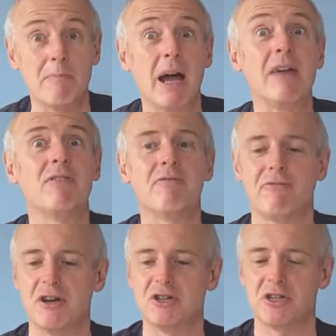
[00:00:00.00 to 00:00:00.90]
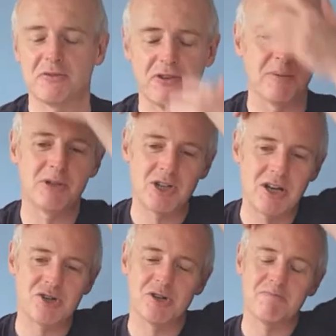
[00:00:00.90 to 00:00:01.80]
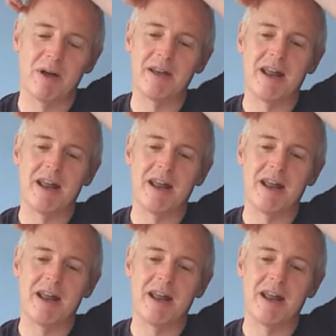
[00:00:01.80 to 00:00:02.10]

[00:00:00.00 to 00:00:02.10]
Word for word: might even have finished its fermentation by